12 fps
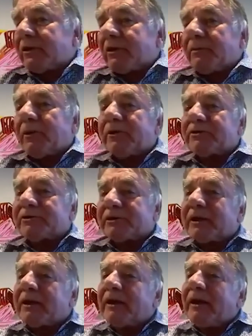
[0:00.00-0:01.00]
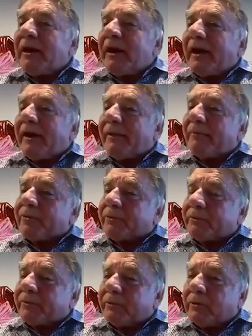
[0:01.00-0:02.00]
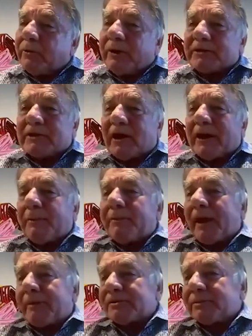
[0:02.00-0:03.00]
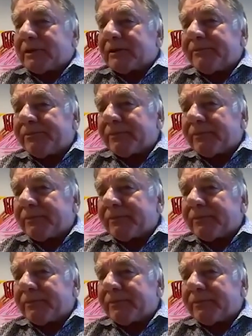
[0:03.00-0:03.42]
laboratory, almost like a pap smear.